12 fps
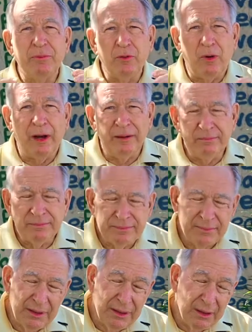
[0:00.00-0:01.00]
one,
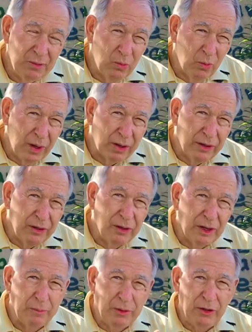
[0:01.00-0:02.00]
where are you
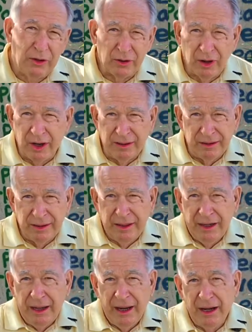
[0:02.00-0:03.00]
going to put your garden?
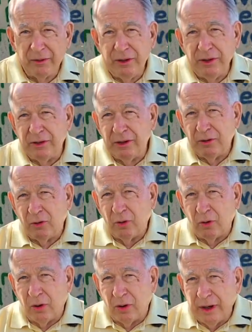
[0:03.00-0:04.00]
How are you going to
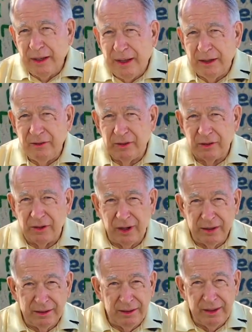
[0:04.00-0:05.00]
orient your
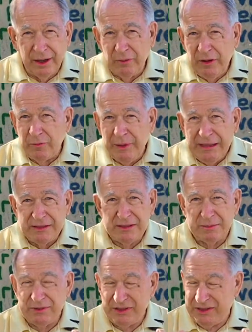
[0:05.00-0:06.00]
garden? Now, we've made
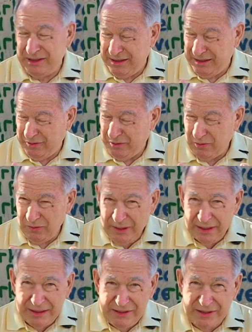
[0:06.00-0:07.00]
some
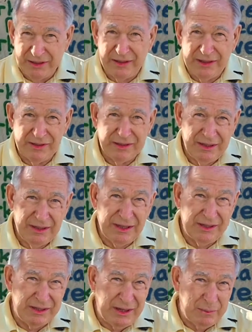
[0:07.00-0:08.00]
really serious
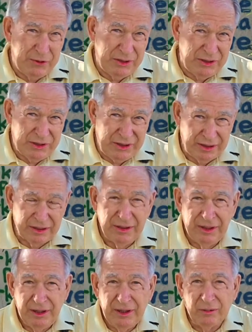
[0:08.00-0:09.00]
assumptions here.
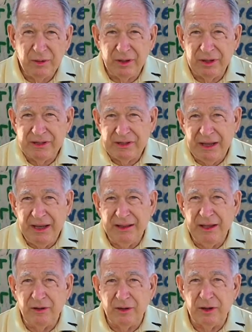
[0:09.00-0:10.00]
We're going to say
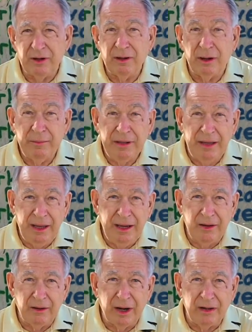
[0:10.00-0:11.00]
that you're a
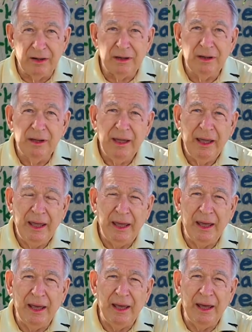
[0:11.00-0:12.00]
beginning gardener
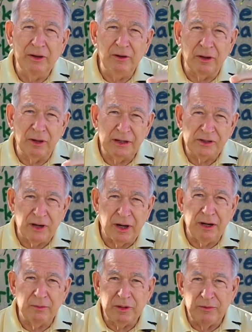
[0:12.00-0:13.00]
and you're going to
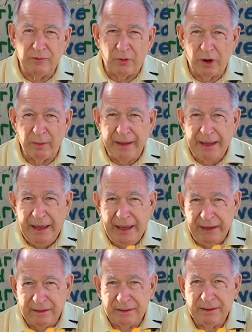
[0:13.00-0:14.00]
start with a
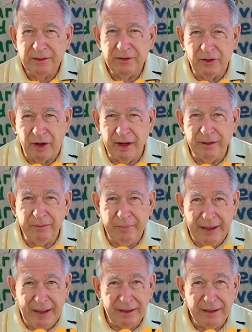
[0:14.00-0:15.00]
4x8 garden
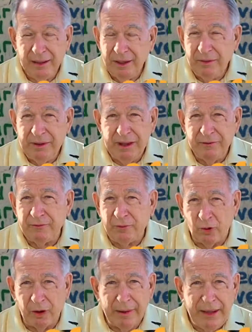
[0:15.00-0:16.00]
bed. We think
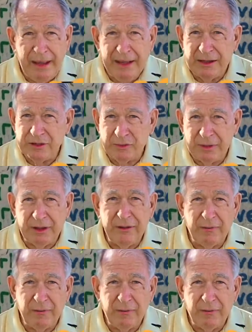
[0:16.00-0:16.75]
4x8 is really